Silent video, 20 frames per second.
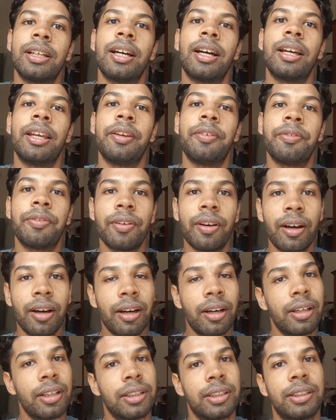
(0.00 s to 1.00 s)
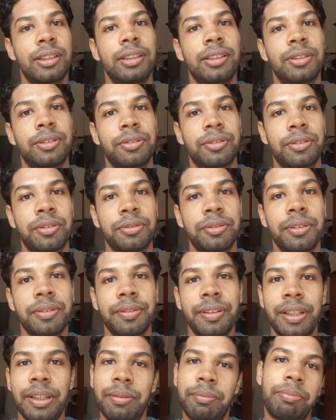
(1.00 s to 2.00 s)
If you are a
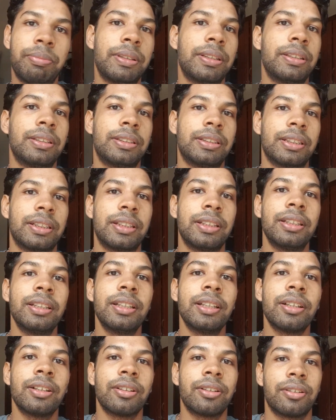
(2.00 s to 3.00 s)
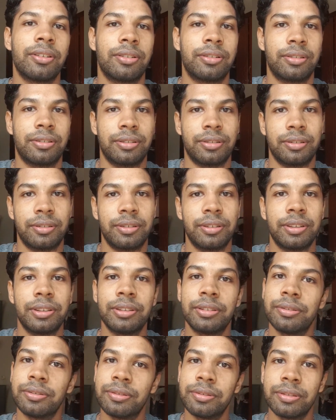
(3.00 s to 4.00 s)
overweight person, or
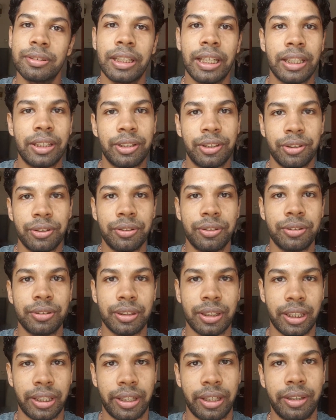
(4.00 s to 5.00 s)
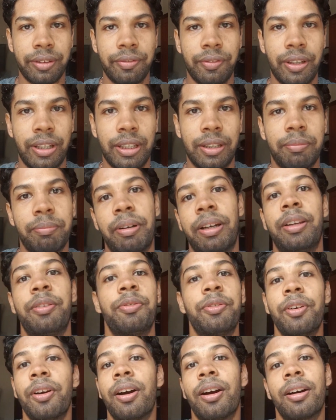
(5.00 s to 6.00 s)
you get your current weight, but if
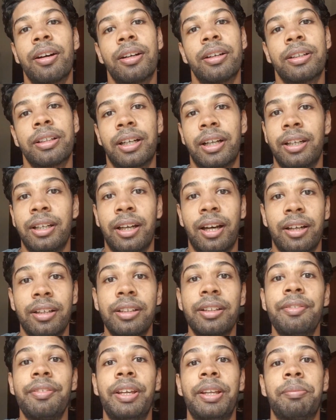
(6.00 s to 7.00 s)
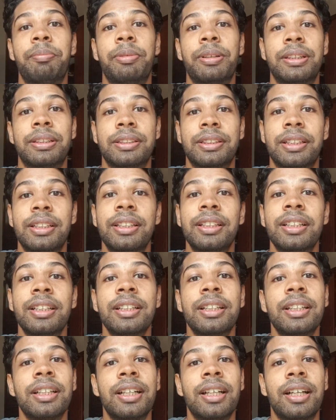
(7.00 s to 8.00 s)
you are an underweight person,
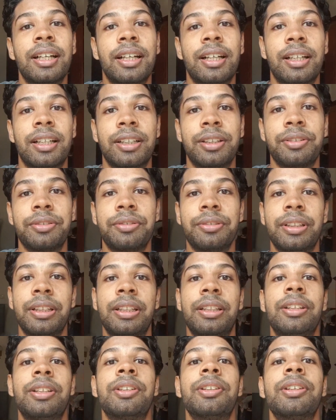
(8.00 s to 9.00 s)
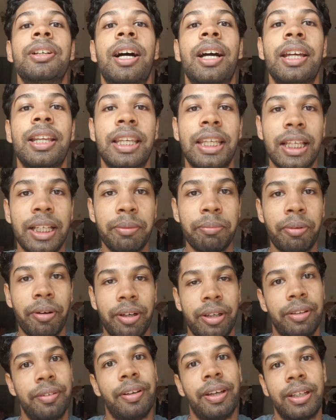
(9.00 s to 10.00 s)
you need your ideal
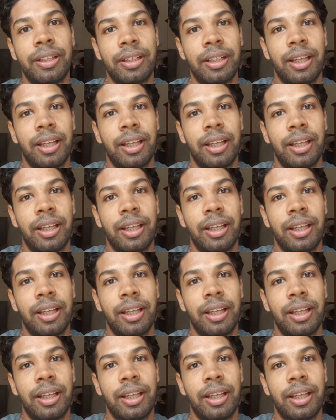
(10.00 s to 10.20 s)
body weight.